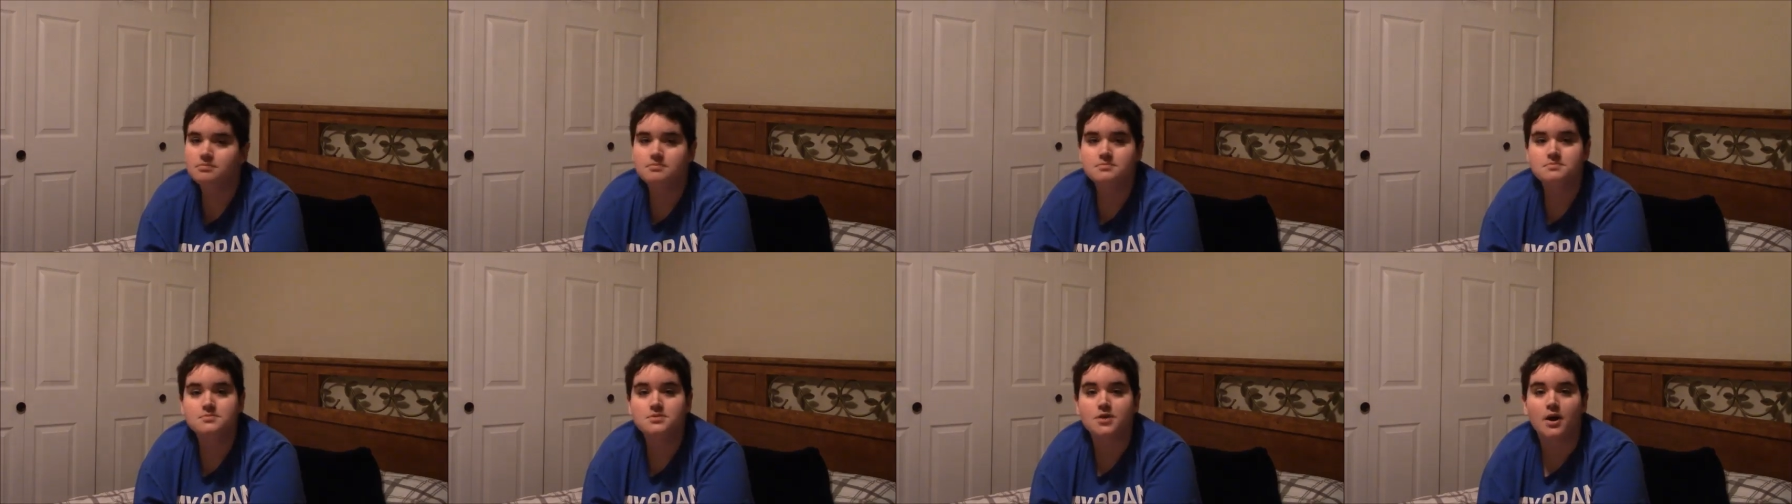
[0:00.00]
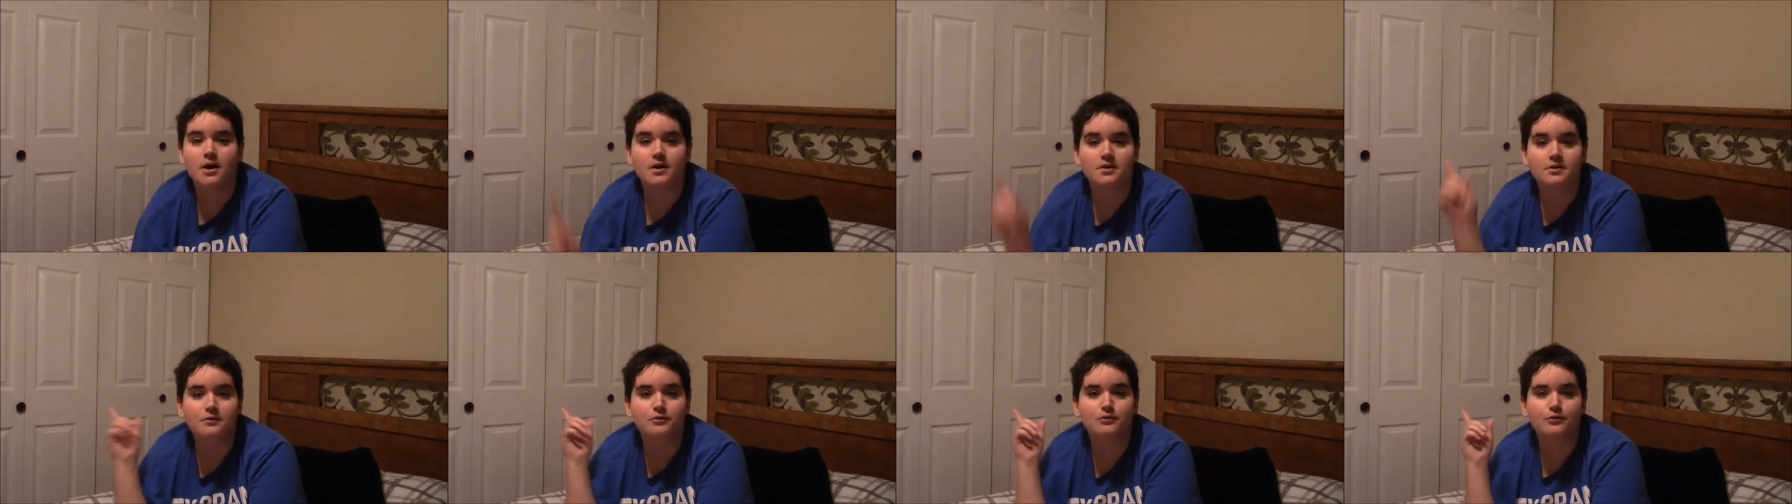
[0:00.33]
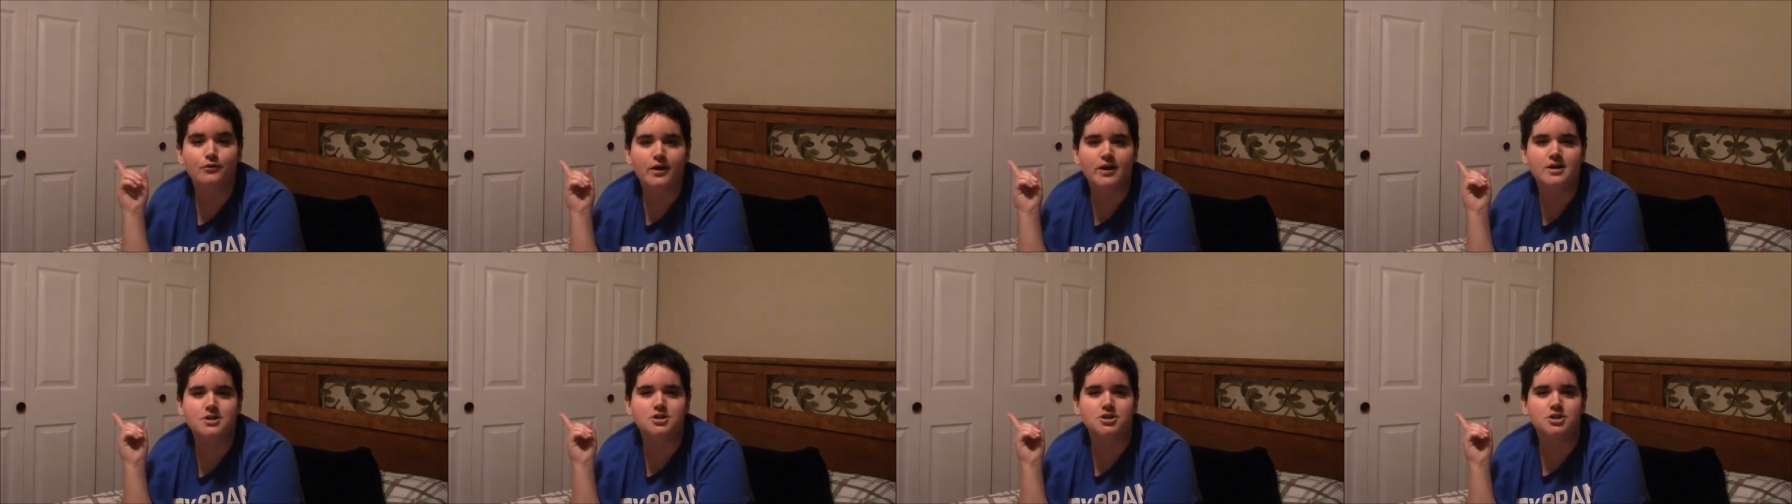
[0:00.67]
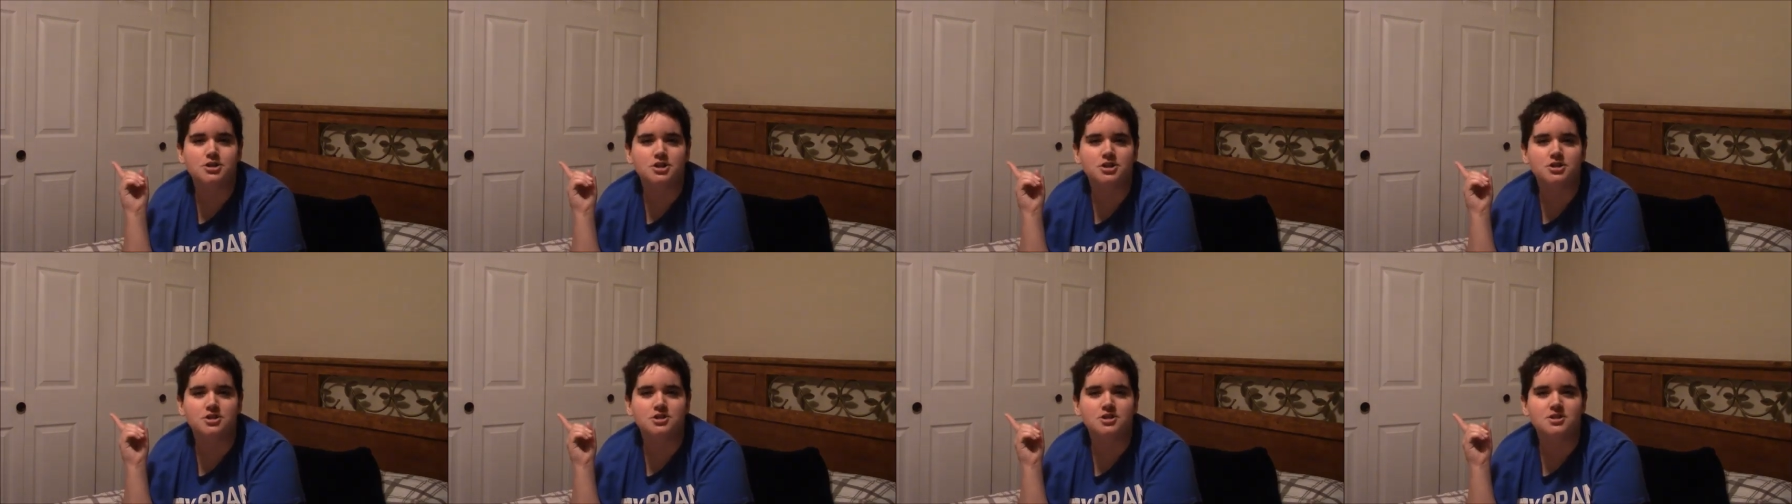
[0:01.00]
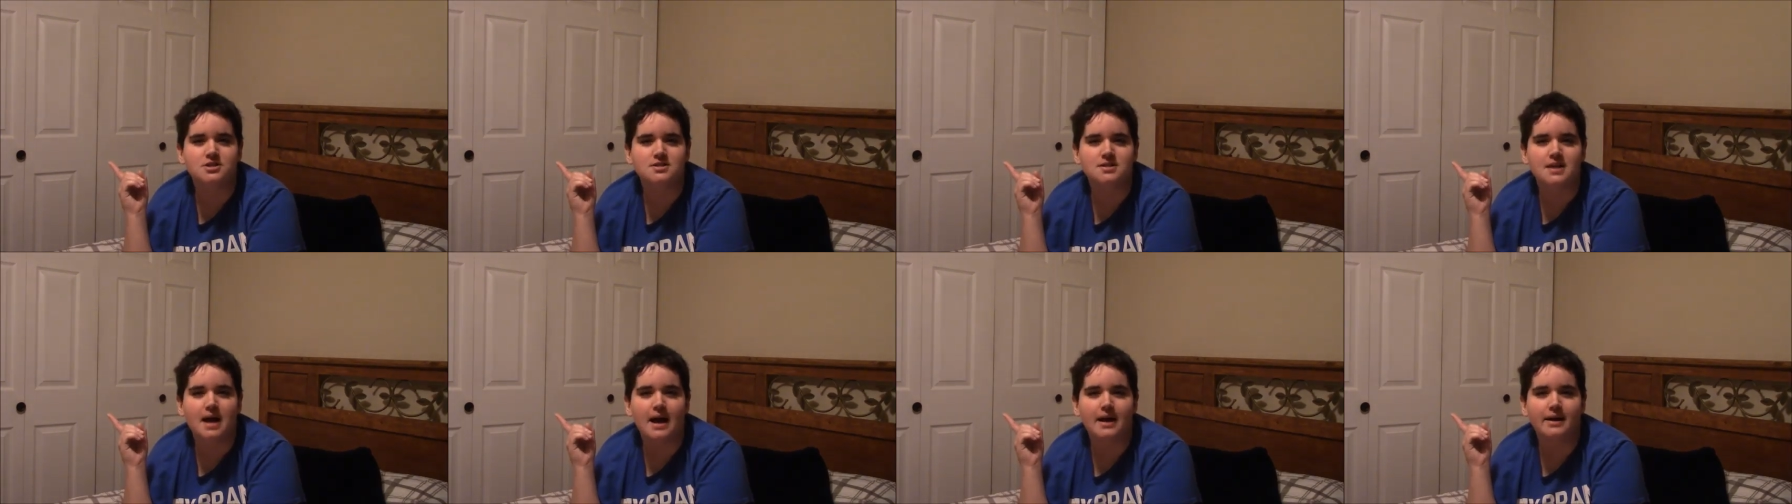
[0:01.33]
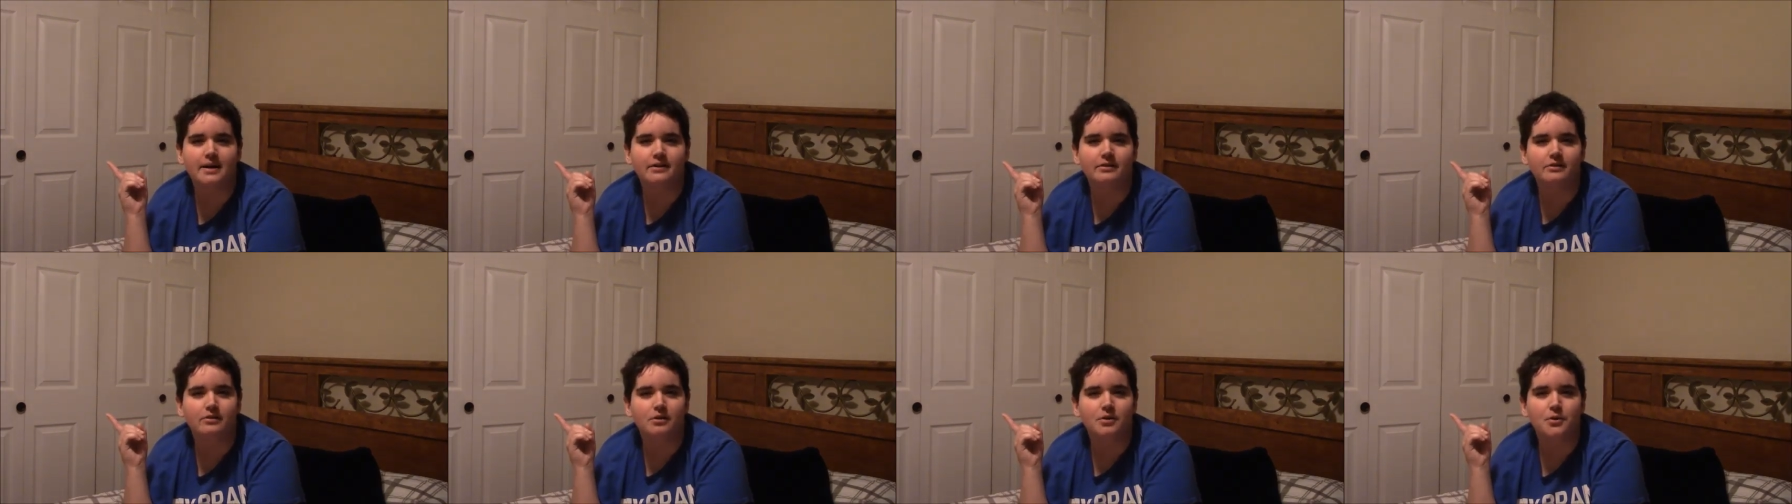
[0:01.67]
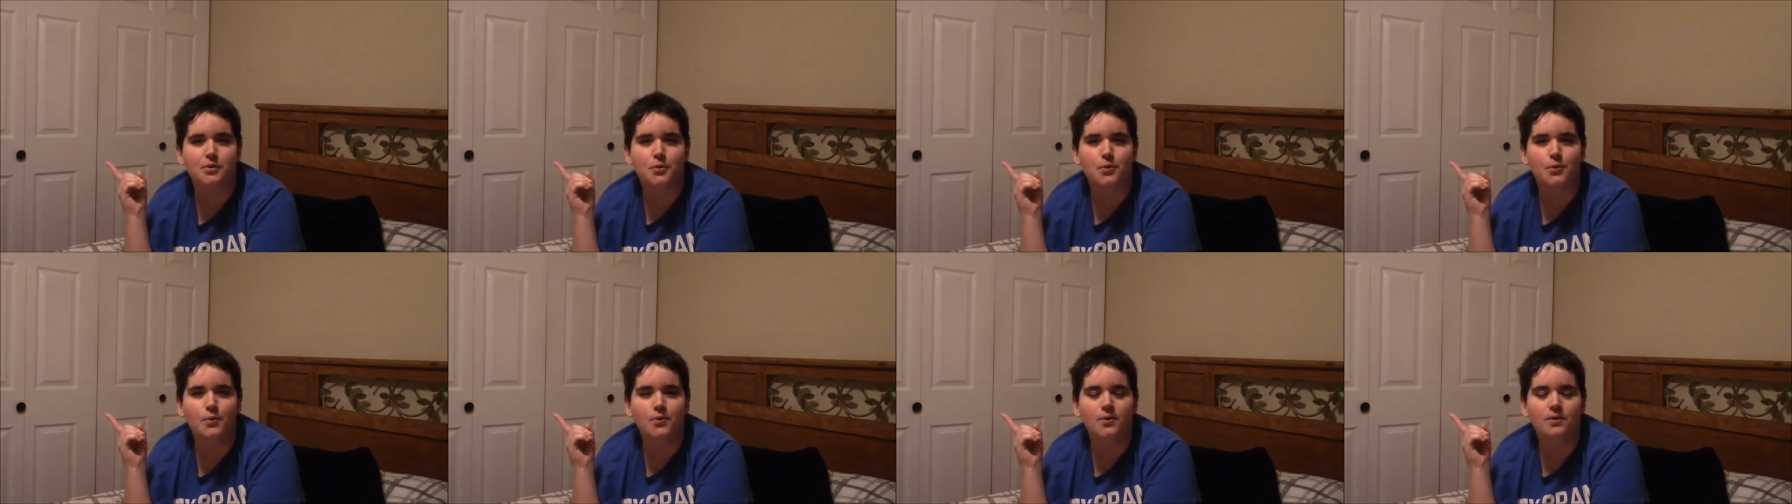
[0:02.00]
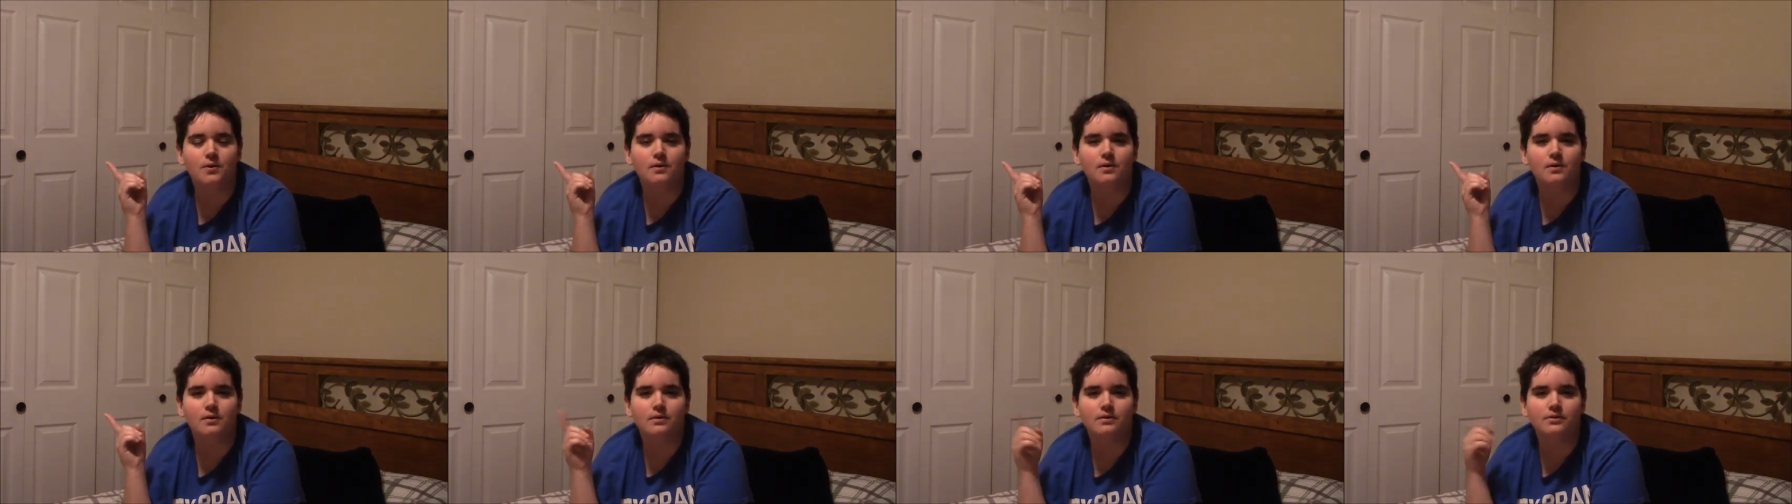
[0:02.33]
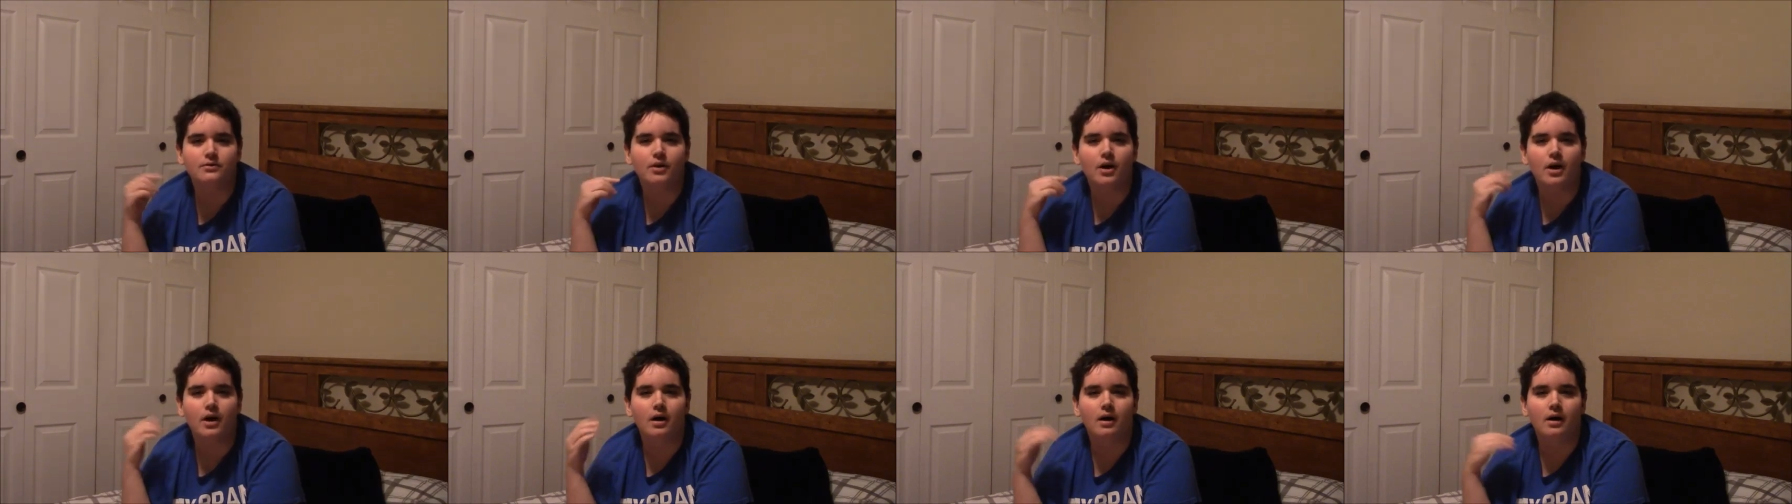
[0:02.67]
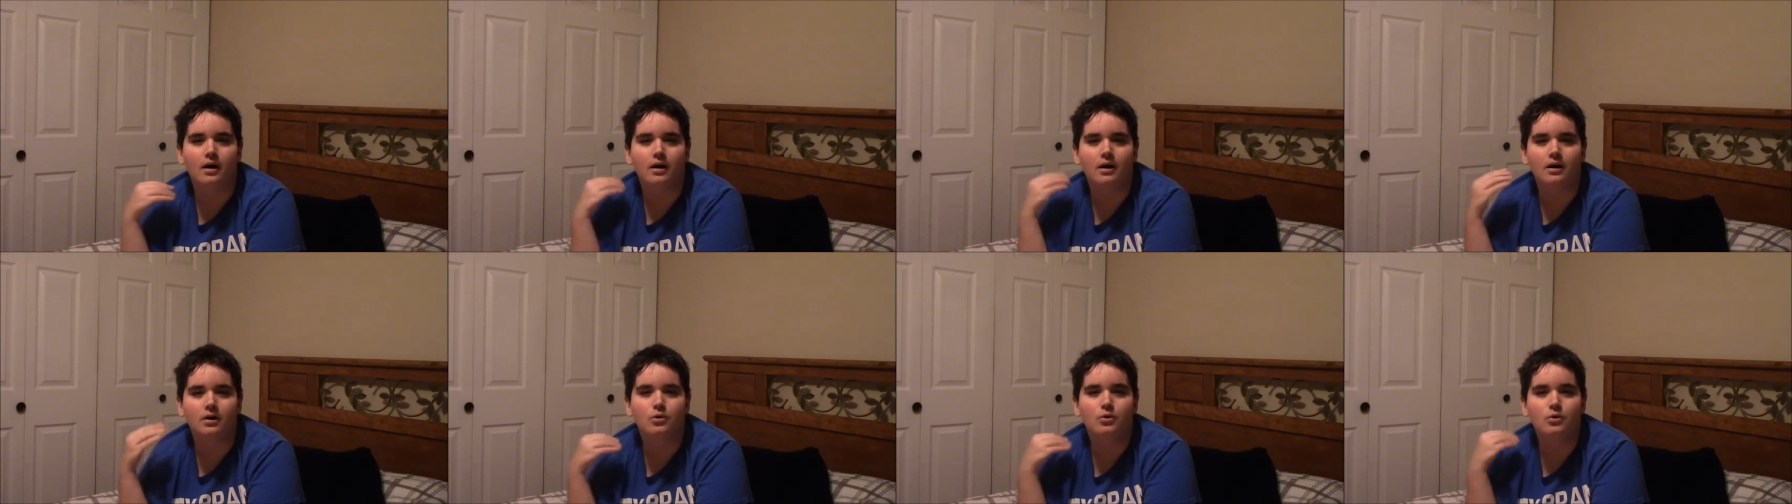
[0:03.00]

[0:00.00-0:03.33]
Sorry, the fridge just decided to cool to uh,